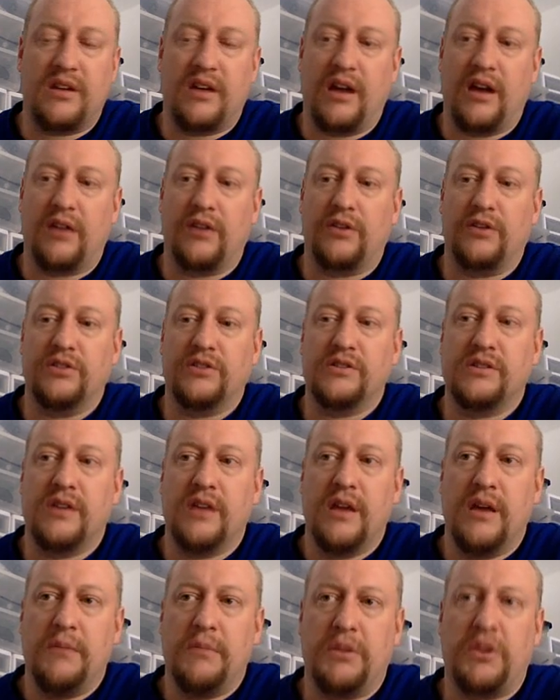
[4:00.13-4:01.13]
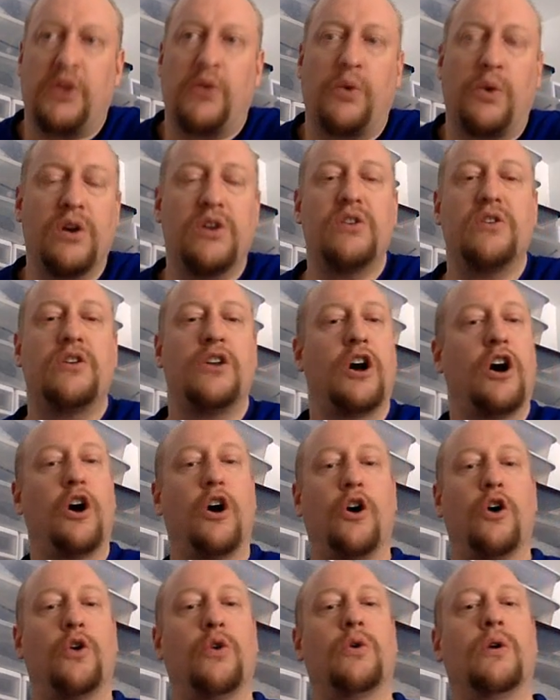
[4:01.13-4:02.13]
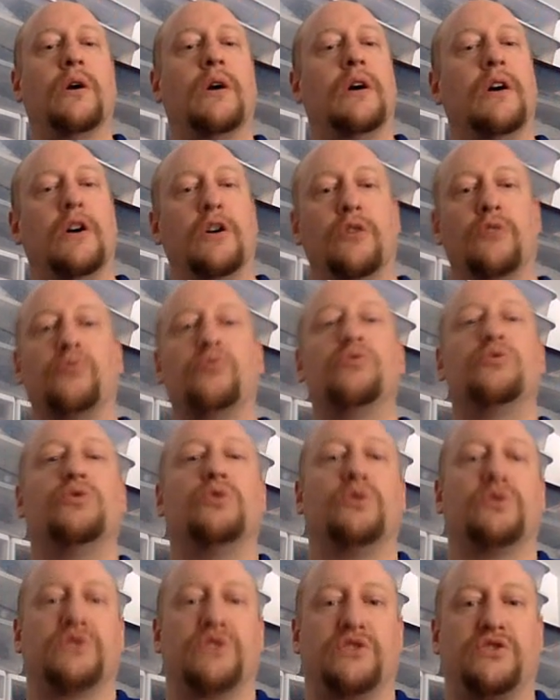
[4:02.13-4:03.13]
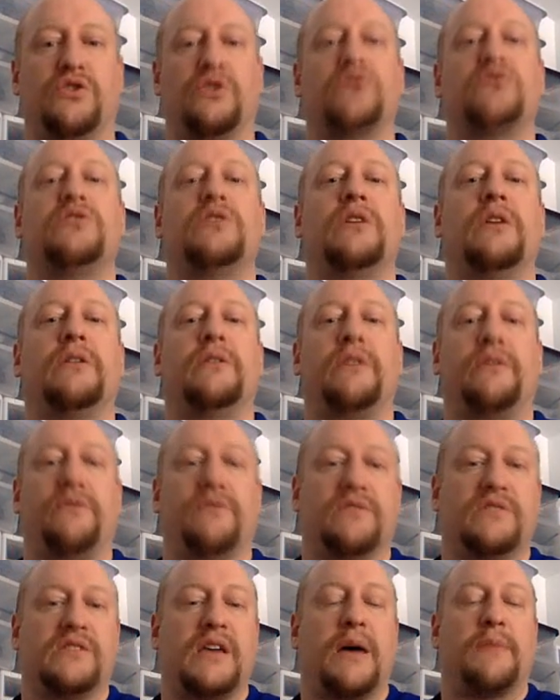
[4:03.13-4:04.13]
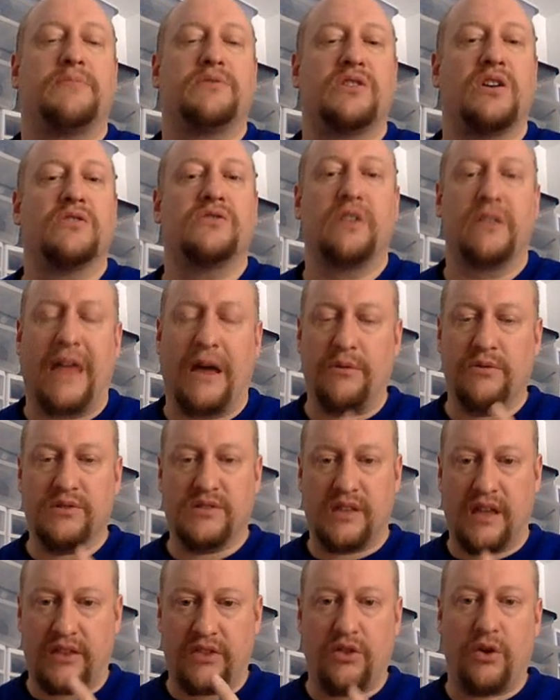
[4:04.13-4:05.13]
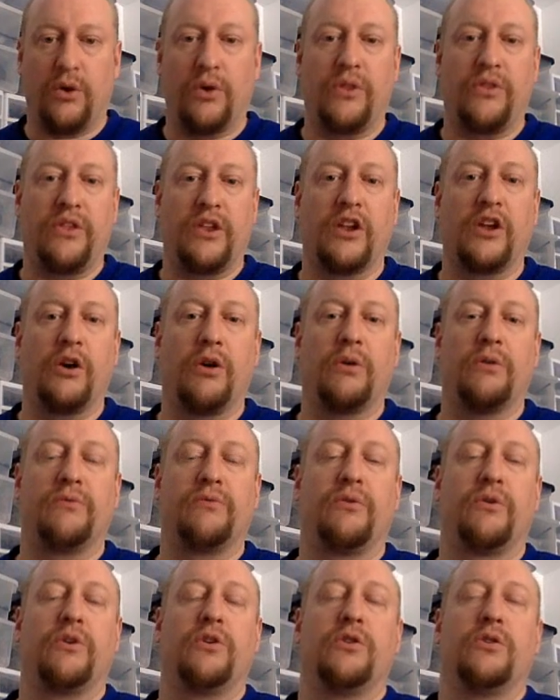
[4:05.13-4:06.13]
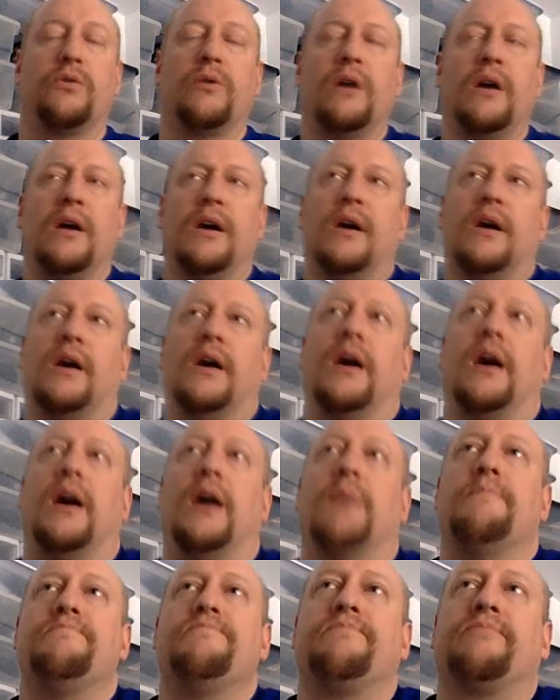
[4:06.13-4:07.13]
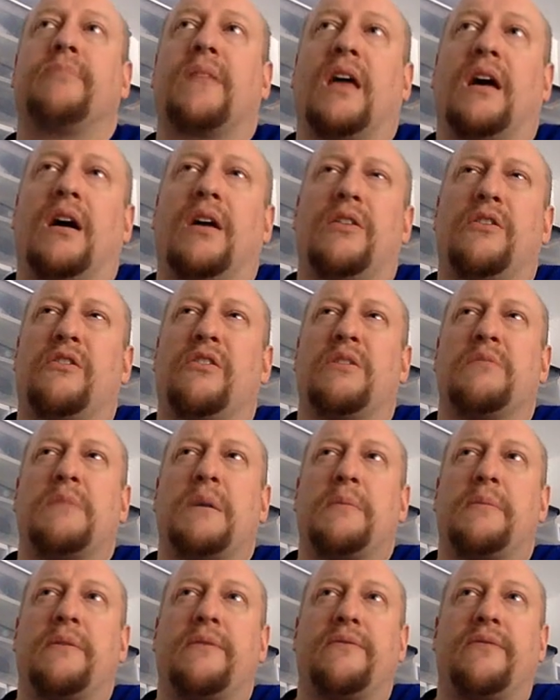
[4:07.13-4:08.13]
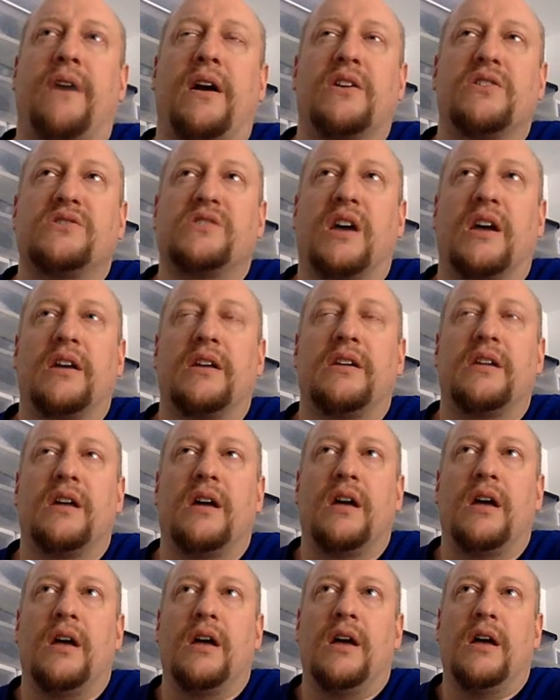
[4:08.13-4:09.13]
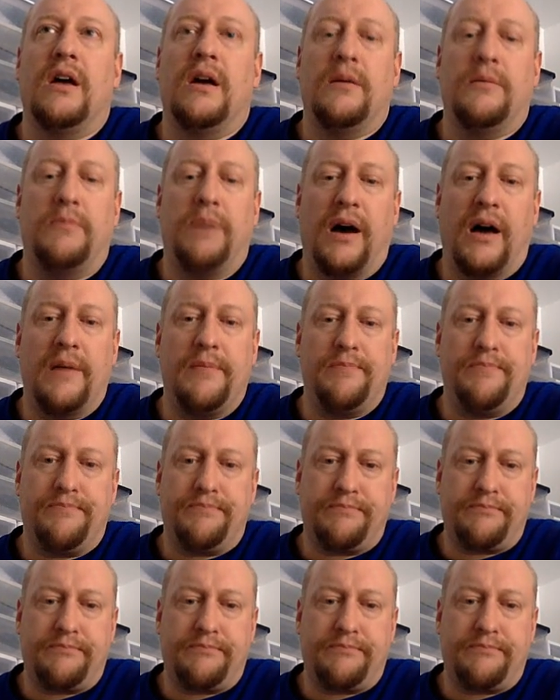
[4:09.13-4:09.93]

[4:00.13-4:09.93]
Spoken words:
colors, but there were no rules associated with different Septs. So that was like the only thing going for you, other than maybe Farsight. But